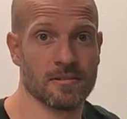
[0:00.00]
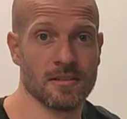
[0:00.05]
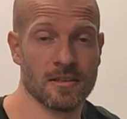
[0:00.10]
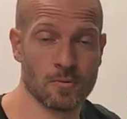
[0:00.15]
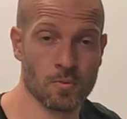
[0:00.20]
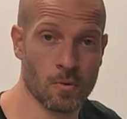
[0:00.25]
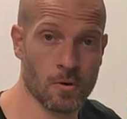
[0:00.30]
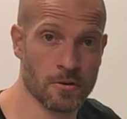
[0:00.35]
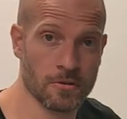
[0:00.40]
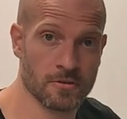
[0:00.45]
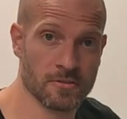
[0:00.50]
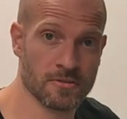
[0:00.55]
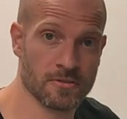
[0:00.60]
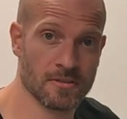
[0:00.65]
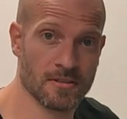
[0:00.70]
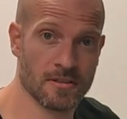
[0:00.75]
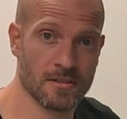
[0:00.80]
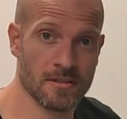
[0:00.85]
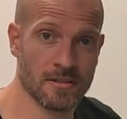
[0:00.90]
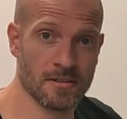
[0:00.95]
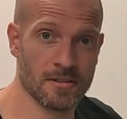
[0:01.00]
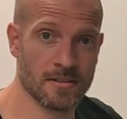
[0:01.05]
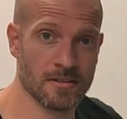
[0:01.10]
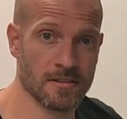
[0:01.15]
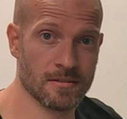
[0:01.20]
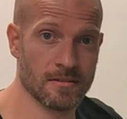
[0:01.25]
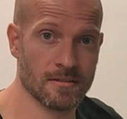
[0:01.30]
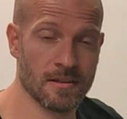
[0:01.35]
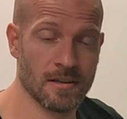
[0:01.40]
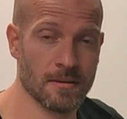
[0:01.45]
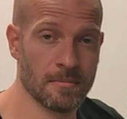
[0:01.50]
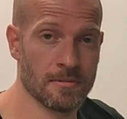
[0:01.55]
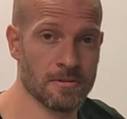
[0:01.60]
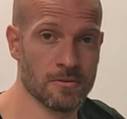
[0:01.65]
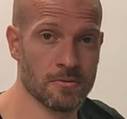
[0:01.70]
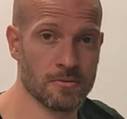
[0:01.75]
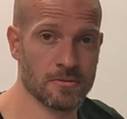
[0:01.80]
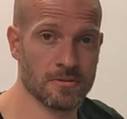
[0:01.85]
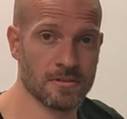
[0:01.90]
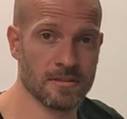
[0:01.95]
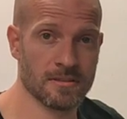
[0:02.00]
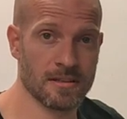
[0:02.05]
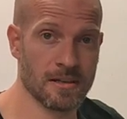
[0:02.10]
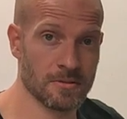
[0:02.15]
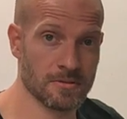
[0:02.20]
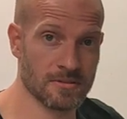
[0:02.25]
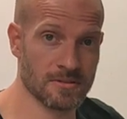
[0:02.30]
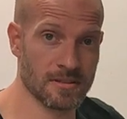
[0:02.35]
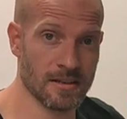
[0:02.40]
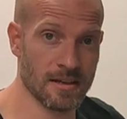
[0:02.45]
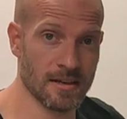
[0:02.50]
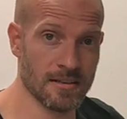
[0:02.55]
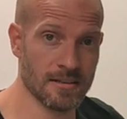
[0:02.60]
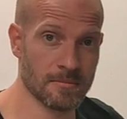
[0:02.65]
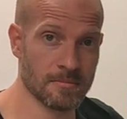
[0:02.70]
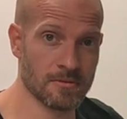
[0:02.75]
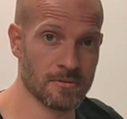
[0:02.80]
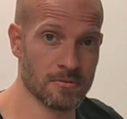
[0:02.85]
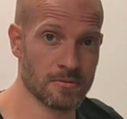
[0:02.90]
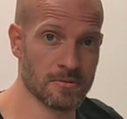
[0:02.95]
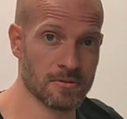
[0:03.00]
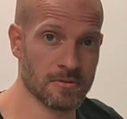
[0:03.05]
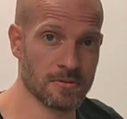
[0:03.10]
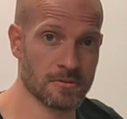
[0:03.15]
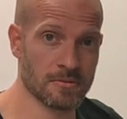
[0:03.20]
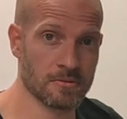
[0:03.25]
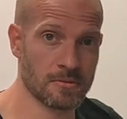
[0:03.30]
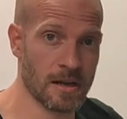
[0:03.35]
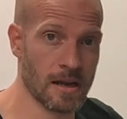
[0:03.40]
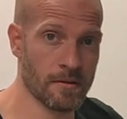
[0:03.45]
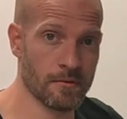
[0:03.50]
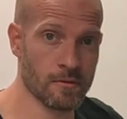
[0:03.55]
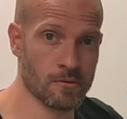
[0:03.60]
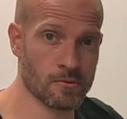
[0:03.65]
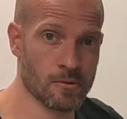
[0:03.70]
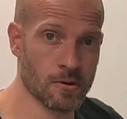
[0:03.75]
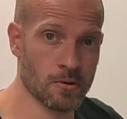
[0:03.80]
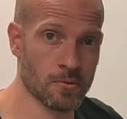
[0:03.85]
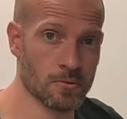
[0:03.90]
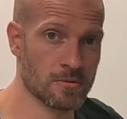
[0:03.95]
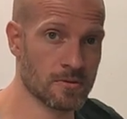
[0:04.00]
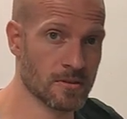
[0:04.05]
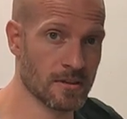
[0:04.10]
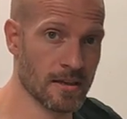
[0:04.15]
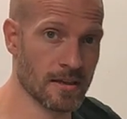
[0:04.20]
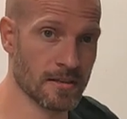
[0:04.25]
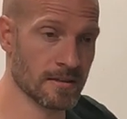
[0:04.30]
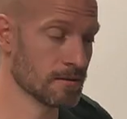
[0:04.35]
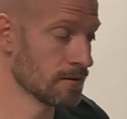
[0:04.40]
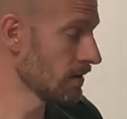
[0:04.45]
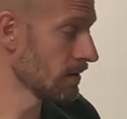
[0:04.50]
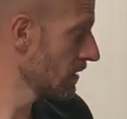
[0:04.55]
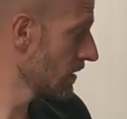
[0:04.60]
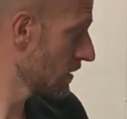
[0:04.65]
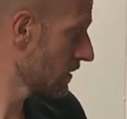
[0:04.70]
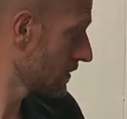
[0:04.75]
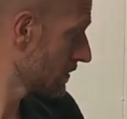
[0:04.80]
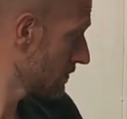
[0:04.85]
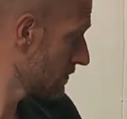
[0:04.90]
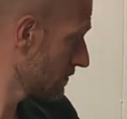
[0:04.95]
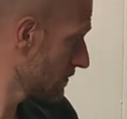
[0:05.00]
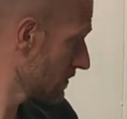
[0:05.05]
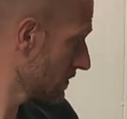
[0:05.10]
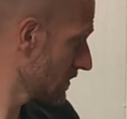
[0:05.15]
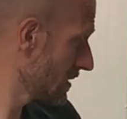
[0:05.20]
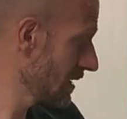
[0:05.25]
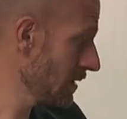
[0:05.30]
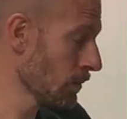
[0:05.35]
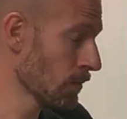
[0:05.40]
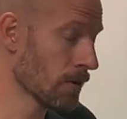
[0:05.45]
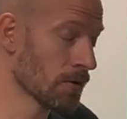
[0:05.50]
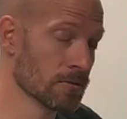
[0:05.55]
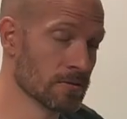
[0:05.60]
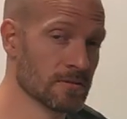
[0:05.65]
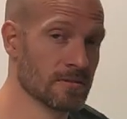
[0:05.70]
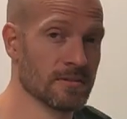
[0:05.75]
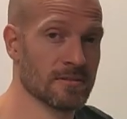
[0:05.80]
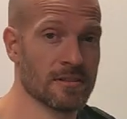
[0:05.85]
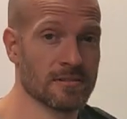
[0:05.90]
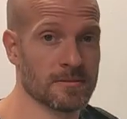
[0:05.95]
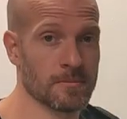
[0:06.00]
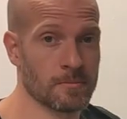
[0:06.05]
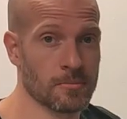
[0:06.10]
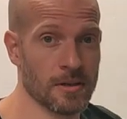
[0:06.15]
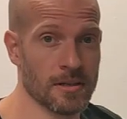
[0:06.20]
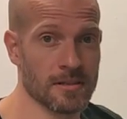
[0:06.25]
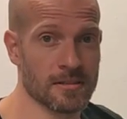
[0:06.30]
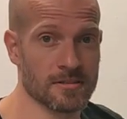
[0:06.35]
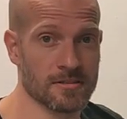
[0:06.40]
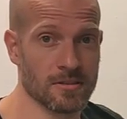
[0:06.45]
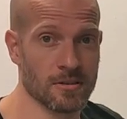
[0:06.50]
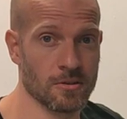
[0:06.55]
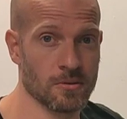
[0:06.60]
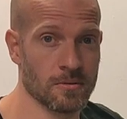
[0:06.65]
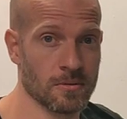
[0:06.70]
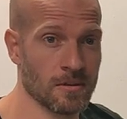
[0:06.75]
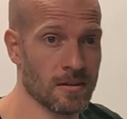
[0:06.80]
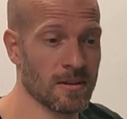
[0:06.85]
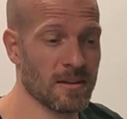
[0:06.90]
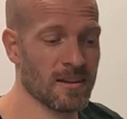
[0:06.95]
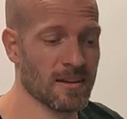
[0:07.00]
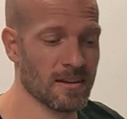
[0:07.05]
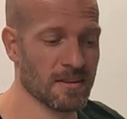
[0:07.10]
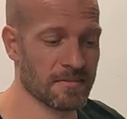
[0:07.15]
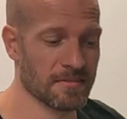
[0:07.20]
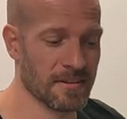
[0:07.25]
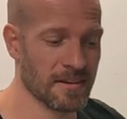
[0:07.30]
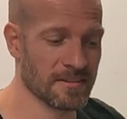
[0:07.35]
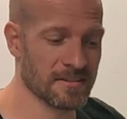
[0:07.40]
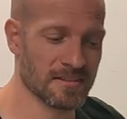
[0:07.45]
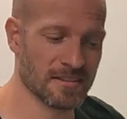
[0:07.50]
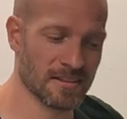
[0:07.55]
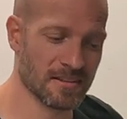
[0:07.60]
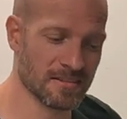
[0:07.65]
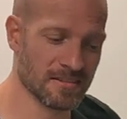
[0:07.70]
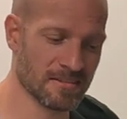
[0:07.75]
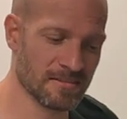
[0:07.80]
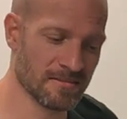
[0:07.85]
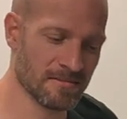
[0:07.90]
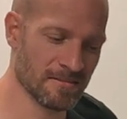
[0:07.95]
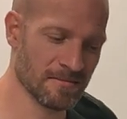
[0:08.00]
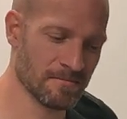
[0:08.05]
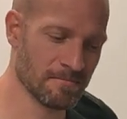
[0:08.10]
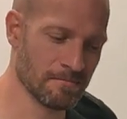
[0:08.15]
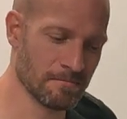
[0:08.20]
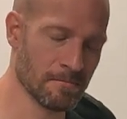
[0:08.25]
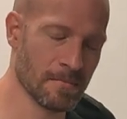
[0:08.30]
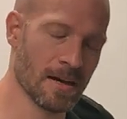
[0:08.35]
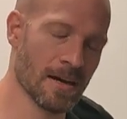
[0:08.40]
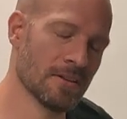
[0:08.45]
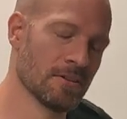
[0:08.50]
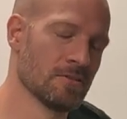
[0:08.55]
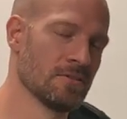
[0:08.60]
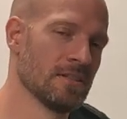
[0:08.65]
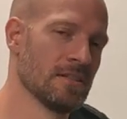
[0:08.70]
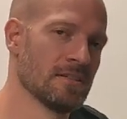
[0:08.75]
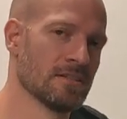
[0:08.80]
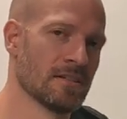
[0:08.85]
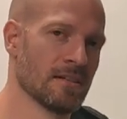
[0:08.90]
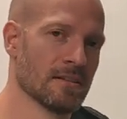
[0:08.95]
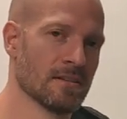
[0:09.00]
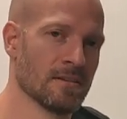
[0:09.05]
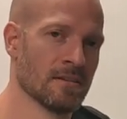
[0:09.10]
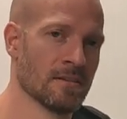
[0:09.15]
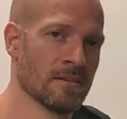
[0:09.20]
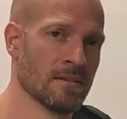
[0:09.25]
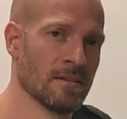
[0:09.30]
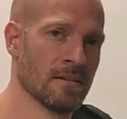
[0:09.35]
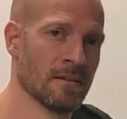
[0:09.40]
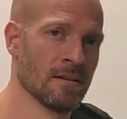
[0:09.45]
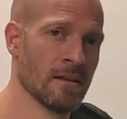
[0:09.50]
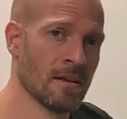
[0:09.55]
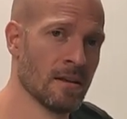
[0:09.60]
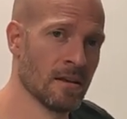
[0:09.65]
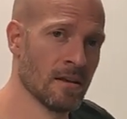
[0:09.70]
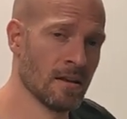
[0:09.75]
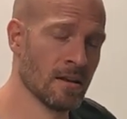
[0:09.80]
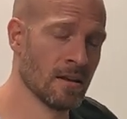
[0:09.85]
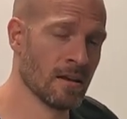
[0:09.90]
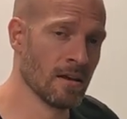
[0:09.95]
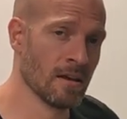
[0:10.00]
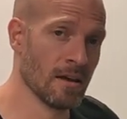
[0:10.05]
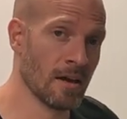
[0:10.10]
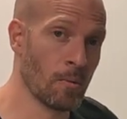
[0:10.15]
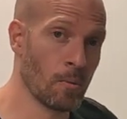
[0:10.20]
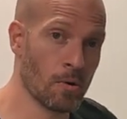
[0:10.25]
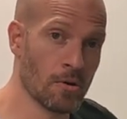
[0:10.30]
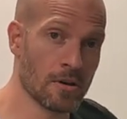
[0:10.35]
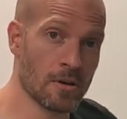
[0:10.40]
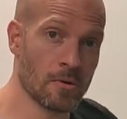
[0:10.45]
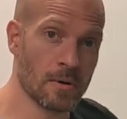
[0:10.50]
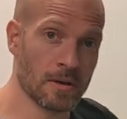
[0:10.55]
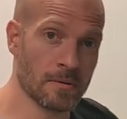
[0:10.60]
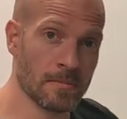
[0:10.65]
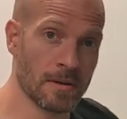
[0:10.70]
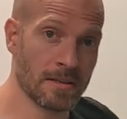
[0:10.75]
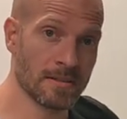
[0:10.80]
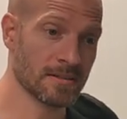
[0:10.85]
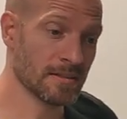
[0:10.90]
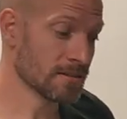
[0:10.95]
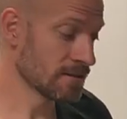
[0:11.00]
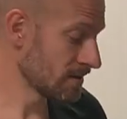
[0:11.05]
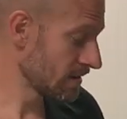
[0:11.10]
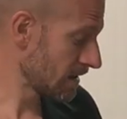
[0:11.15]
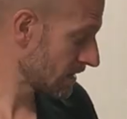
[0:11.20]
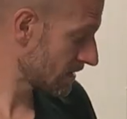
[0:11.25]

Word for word: It works. I've been using it outside, I'm using it on gravel roads, and it works. It doesn't break, so that's a minor detail. And would I recommend this?